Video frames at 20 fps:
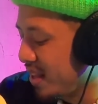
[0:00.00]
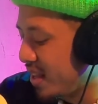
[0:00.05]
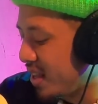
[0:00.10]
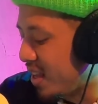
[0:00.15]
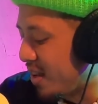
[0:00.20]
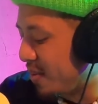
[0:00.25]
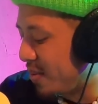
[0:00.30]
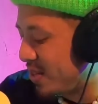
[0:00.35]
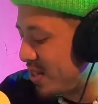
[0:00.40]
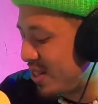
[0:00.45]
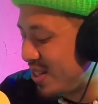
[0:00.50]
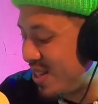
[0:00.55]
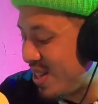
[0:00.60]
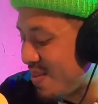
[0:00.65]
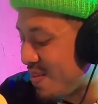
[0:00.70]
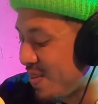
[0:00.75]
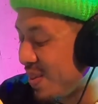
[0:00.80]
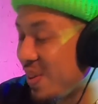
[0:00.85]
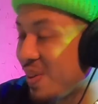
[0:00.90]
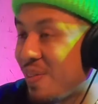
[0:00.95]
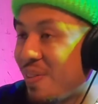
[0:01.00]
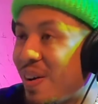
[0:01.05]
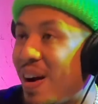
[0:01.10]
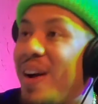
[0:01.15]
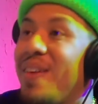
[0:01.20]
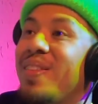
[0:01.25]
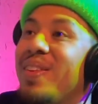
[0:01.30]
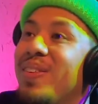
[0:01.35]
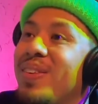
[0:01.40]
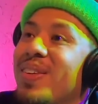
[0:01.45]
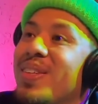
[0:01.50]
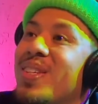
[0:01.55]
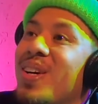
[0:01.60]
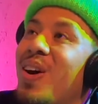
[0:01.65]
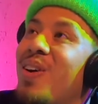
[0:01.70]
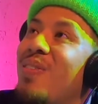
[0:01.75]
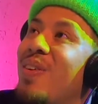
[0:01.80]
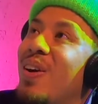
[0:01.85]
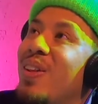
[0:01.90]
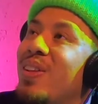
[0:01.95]
It was a similar vibe that we were
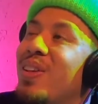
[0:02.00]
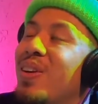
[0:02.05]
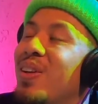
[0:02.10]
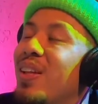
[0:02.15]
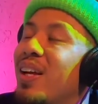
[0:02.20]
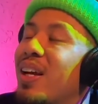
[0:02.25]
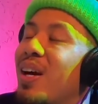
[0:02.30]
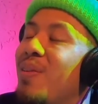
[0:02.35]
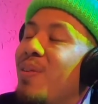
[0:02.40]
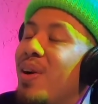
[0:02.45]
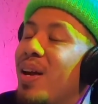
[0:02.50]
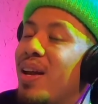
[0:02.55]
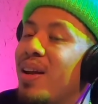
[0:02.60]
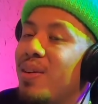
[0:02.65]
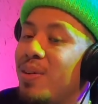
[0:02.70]
talking about though. Like I went.